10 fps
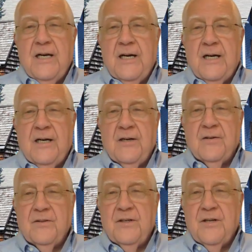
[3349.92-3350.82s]
uh,
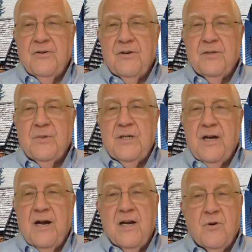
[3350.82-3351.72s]
you know, it could be a
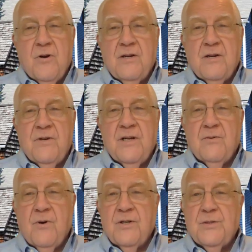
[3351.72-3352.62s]
hybrid
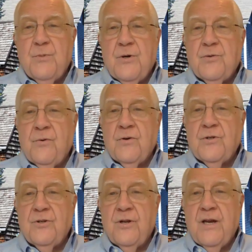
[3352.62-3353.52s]
event where it's both
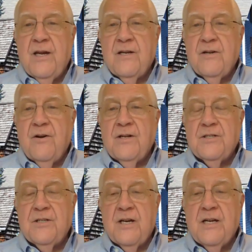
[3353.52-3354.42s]
virtual and
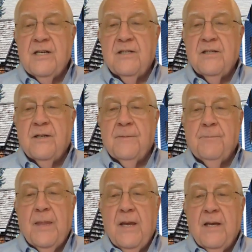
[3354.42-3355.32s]
on-site. Uh,
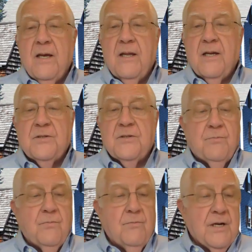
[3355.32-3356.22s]
that's
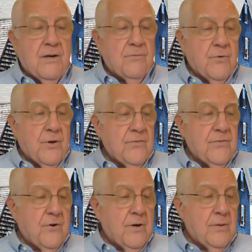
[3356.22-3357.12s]
become very,
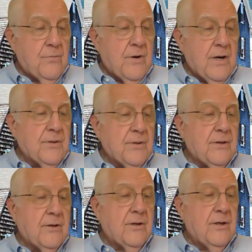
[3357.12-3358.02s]
very
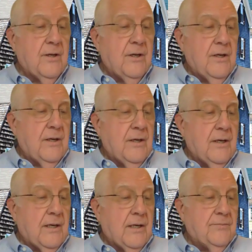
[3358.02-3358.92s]
popular.
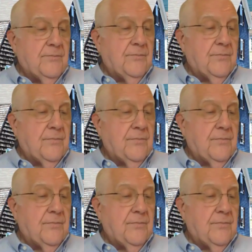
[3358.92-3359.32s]
Um,